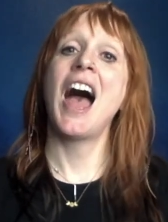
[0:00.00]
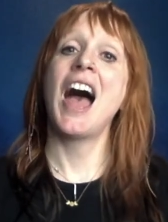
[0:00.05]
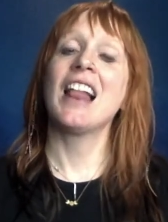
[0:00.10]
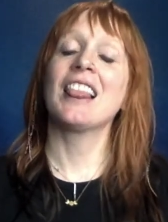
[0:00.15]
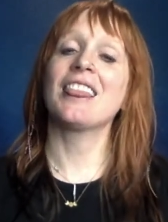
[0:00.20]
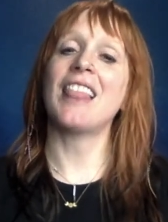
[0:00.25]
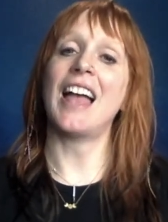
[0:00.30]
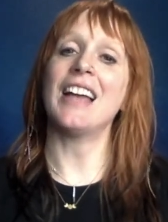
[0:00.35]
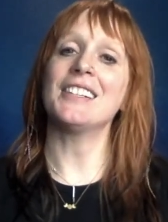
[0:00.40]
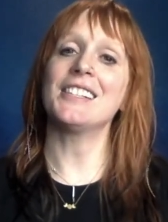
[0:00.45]

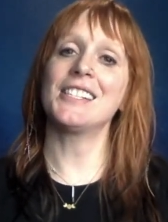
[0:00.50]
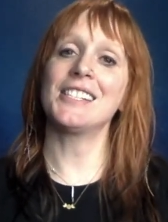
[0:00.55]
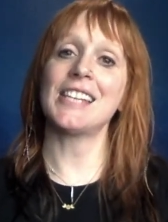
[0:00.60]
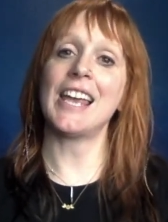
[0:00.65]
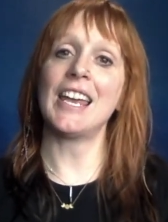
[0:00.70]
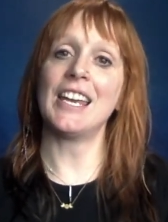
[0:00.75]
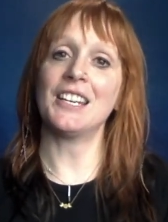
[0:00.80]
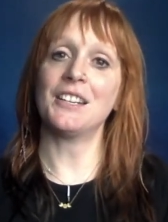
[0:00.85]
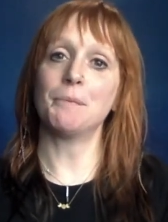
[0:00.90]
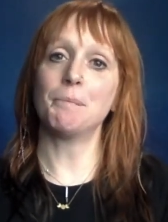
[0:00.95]
Let's
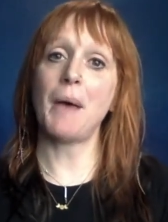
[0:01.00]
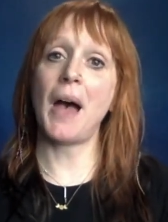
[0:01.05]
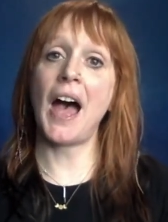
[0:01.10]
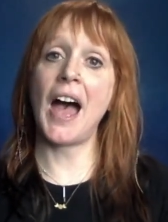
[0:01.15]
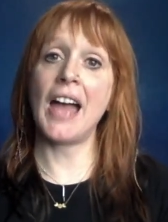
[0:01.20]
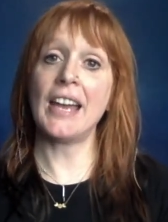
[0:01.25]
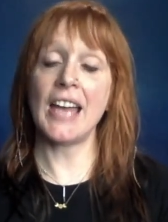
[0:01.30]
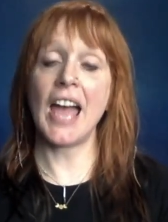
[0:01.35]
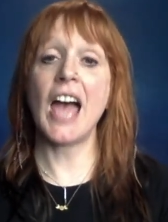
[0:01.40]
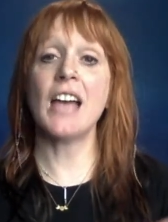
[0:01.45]
say
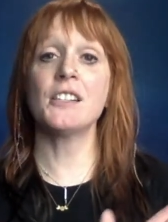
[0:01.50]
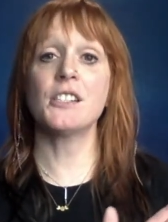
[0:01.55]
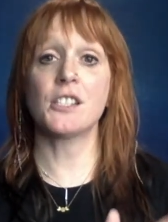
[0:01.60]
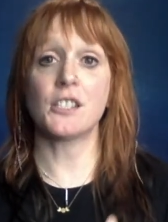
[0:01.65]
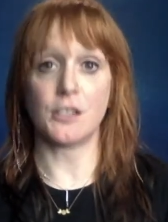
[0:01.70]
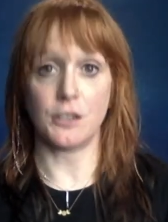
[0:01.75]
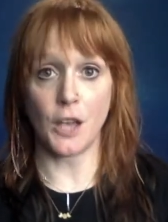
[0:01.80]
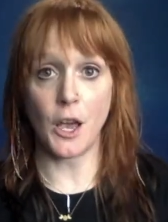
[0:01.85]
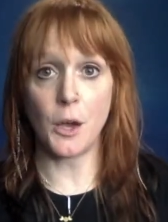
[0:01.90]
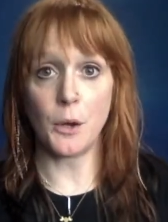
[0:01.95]
goodbye as
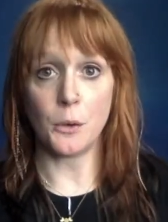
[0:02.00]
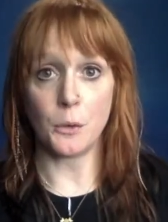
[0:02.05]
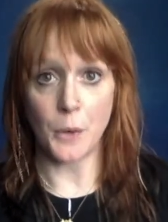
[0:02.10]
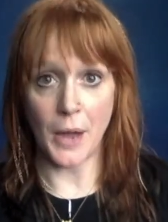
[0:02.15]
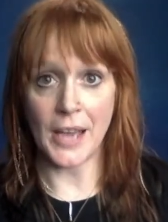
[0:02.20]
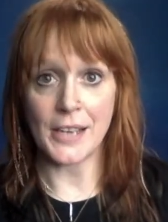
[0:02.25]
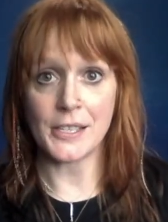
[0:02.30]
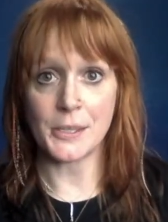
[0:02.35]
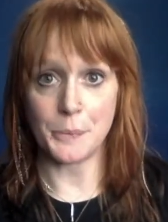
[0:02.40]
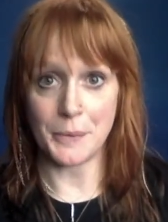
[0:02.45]
slow
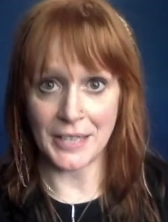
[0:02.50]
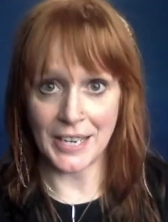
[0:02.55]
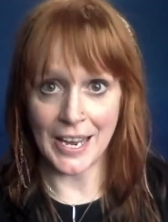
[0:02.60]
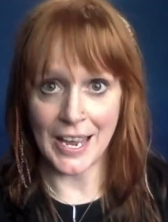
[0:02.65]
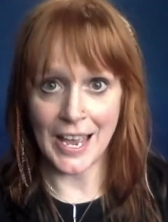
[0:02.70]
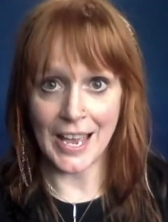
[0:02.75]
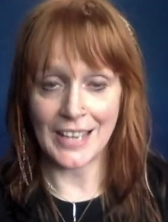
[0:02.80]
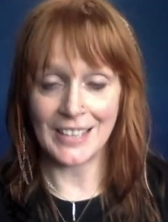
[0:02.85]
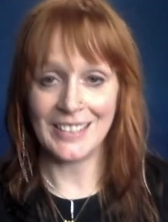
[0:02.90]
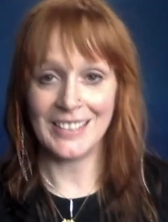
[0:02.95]
as we
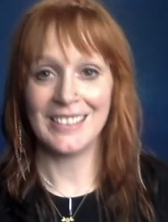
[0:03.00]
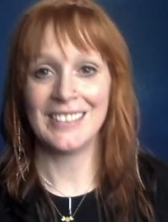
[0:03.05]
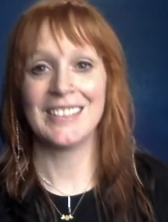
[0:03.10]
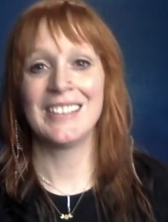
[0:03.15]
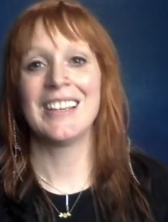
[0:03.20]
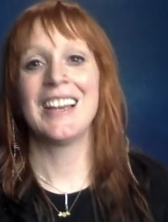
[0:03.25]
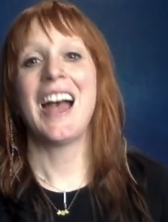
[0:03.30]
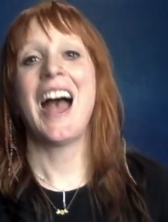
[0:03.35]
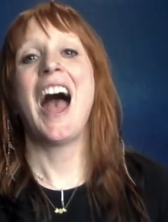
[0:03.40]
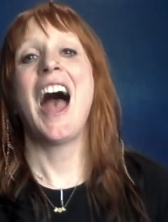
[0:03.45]
can.
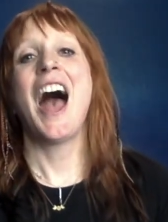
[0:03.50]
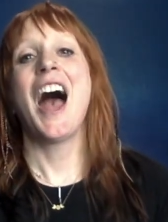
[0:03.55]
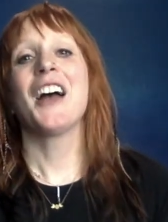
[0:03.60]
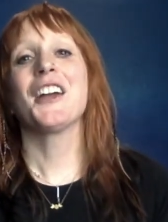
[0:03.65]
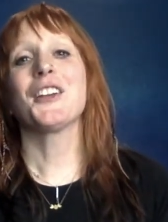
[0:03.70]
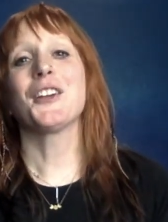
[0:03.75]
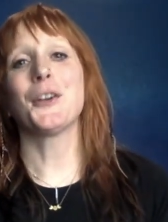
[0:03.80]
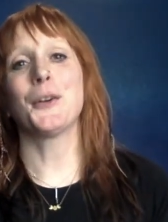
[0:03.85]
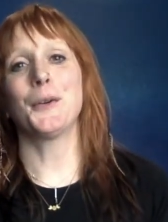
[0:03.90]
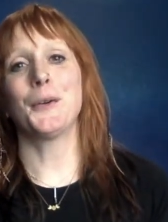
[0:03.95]

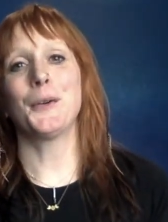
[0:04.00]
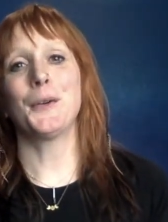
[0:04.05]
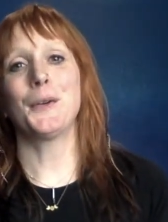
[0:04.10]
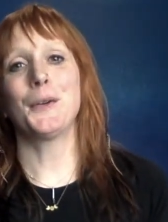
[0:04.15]
Goodbye.